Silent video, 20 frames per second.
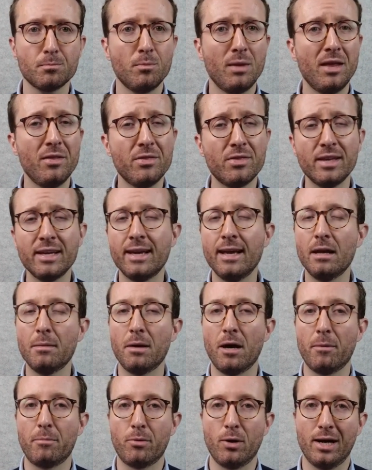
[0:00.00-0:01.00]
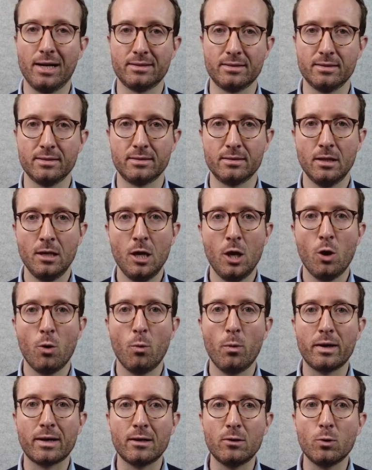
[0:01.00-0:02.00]
In thinking about prices,
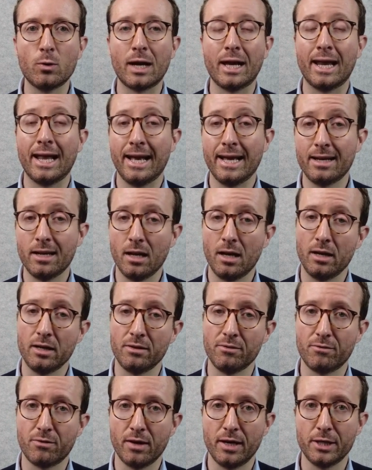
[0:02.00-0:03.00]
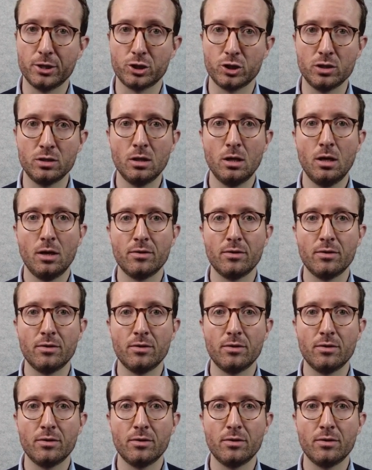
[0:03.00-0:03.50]
we can look at headline inflation,